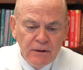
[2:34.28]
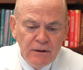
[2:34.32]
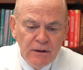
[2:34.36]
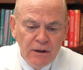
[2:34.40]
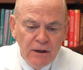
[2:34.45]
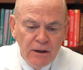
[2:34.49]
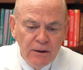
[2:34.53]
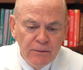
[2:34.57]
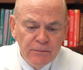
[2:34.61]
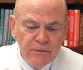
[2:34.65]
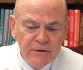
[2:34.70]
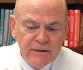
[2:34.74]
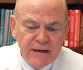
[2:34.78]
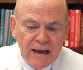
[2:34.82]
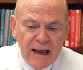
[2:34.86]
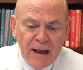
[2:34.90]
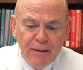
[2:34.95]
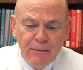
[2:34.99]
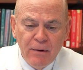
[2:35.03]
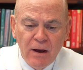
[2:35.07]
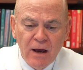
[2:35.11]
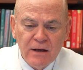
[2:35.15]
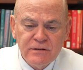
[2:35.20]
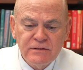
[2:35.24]
Um, the
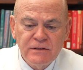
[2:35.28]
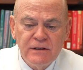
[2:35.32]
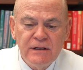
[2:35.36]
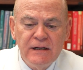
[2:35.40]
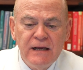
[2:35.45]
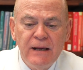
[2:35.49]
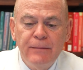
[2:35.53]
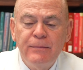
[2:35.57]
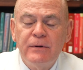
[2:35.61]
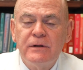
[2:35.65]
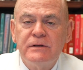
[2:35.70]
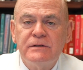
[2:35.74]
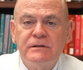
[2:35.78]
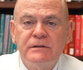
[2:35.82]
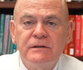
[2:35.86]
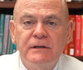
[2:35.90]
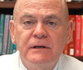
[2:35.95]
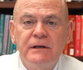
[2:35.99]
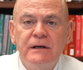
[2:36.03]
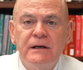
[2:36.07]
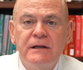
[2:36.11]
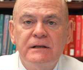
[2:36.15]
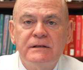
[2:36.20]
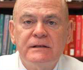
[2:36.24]
Diamox inhibits
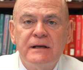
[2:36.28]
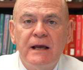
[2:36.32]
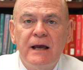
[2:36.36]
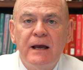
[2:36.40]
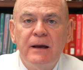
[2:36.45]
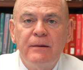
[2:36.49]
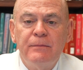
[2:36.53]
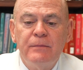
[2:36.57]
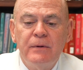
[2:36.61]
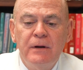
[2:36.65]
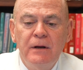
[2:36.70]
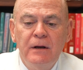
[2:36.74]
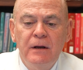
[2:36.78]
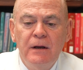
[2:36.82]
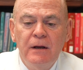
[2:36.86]
the enzyme